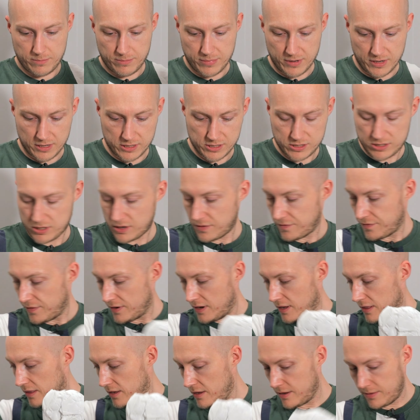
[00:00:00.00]
bit of
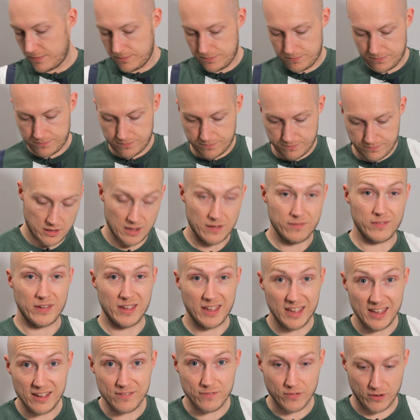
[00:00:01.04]
stuffing in them. They've
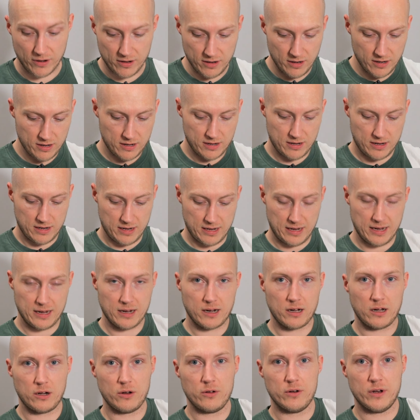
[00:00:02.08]
even
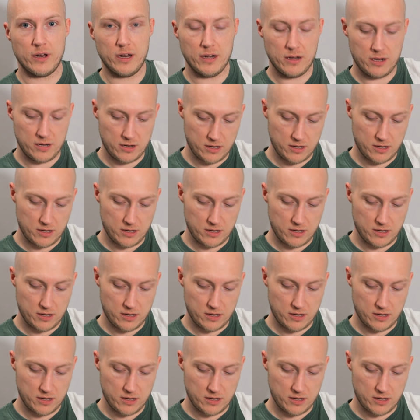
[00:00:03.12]
included